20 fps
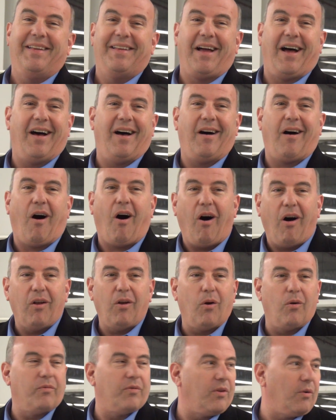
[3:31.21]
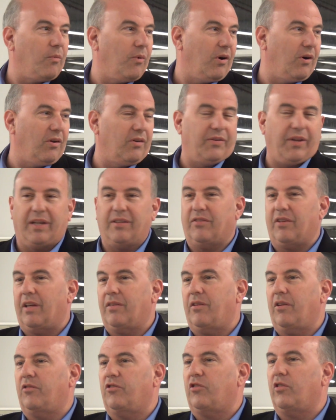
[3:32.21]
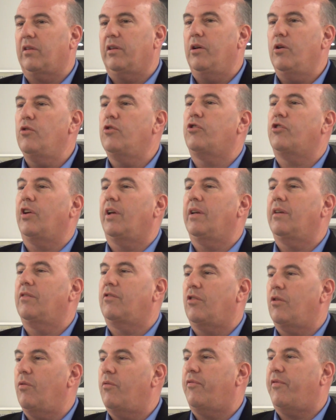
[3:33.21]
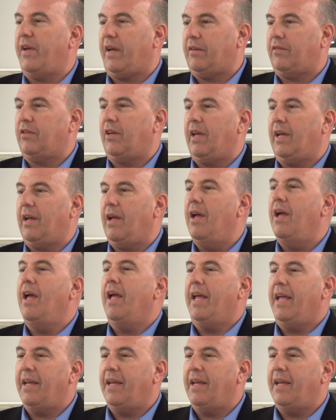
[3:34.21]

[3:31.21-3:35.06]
all over the world, they said the solution to fixing